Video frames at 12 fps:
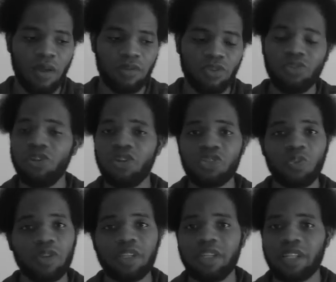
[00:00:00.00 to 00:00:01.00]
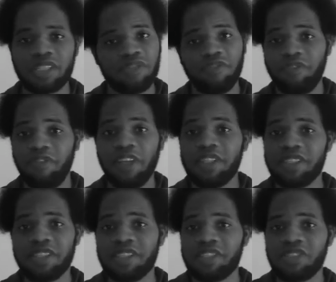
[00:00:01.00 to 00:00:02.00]
Who knows what the next phase of
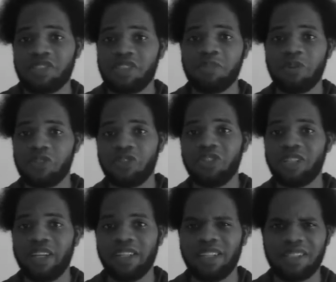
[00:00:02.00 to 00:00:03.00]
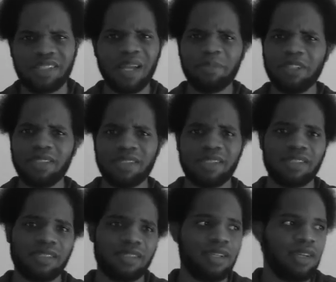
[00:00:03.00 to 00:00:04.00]
this is supposed to look like? Acceptance?
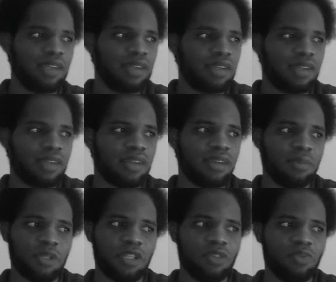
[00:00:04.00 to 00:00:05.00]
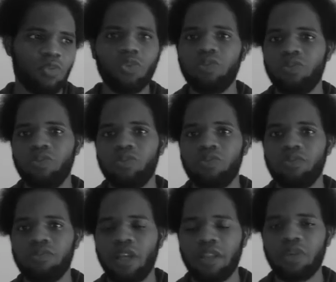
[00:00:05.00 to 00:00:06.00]
I mean,
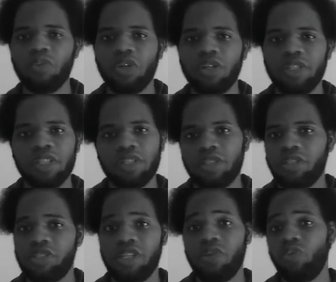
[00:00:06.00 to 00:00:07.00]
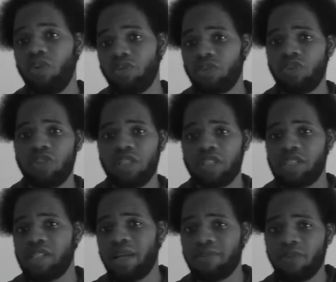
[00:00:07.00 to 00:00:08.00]
I think we all need to understand what we're going to
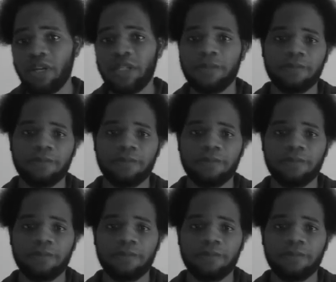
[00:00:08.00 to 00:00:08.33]
accept, right?